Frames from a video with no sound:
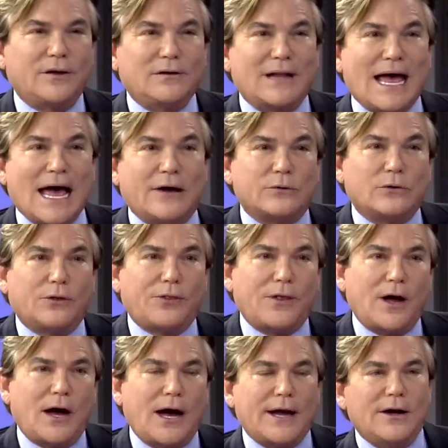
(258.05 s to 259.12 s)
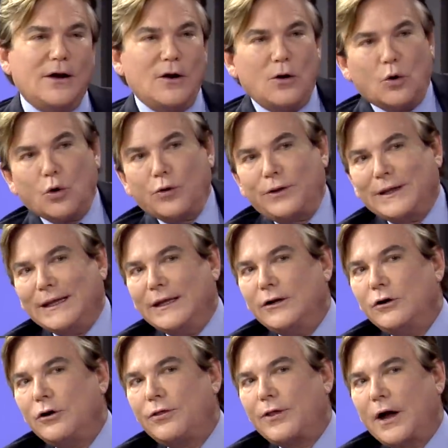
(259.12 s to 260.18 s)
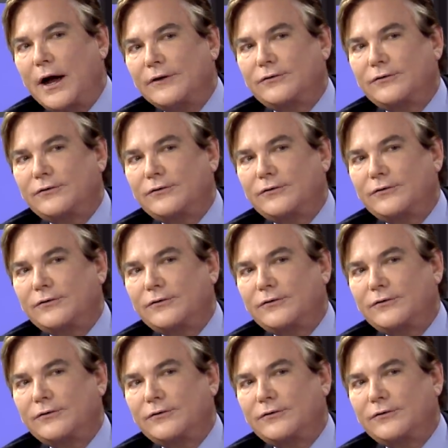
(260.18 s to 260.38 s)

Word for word: lateral thigh or the inner thigh.